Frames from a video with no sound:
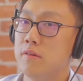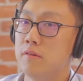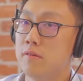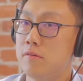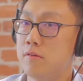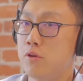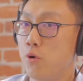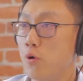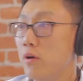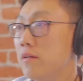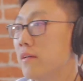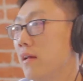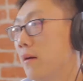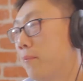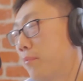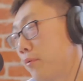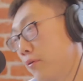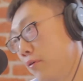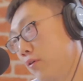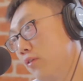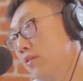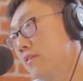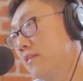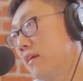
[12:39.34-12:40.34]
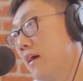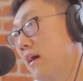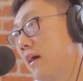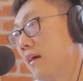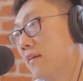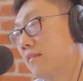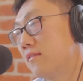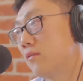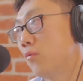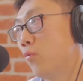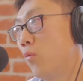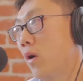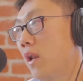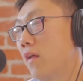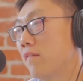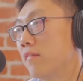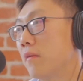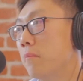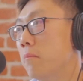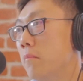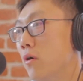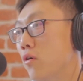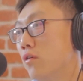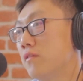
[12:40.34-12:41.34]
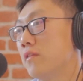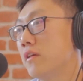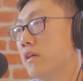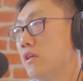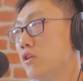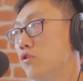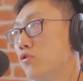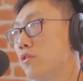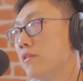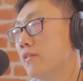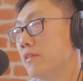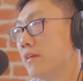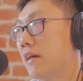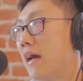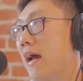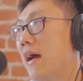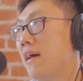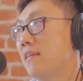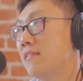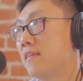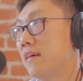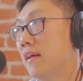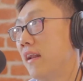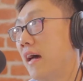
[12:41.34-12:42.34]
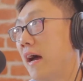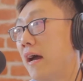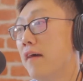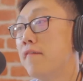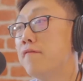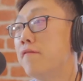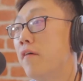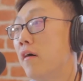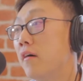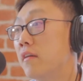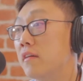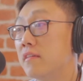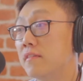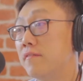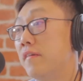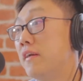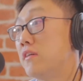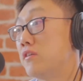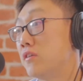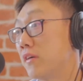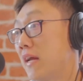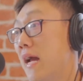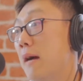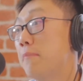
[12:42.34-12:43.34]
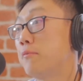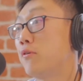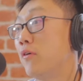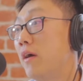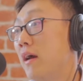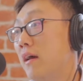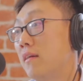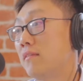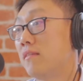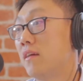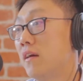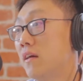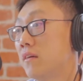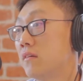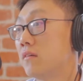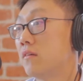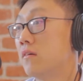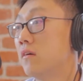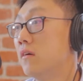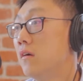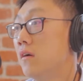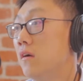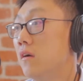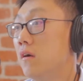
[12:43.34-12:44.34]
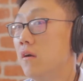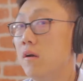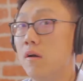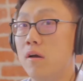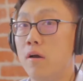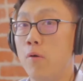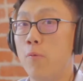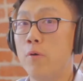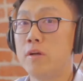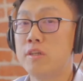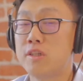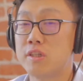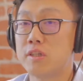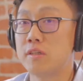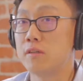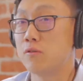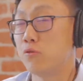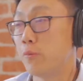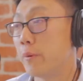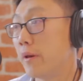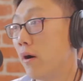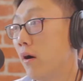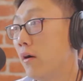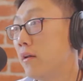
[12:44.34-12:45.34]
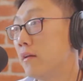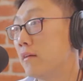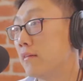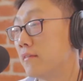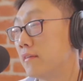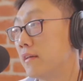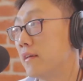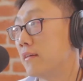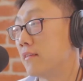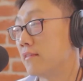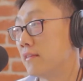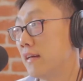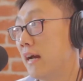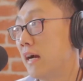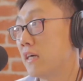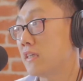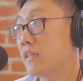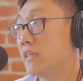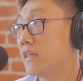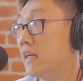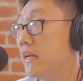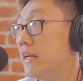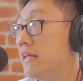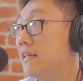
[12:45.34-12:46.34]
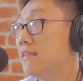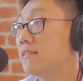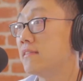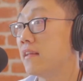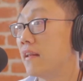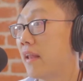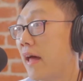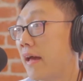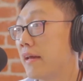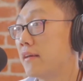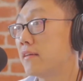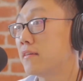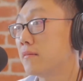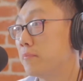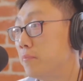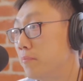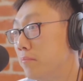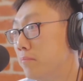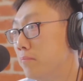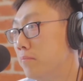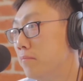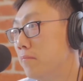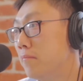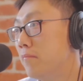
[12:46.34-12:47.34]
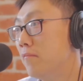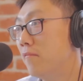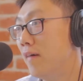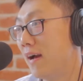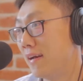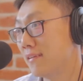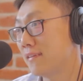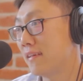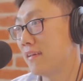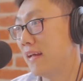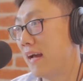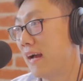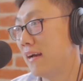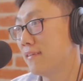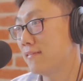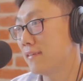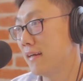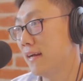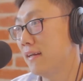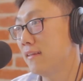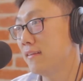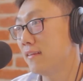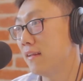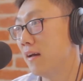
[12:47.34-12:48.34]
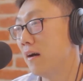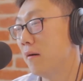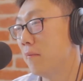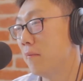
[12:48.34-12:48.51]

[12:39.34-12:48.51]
during that process, one of the most interesting assets I found is venture capital asset, which, to be honest, is actually least liked asset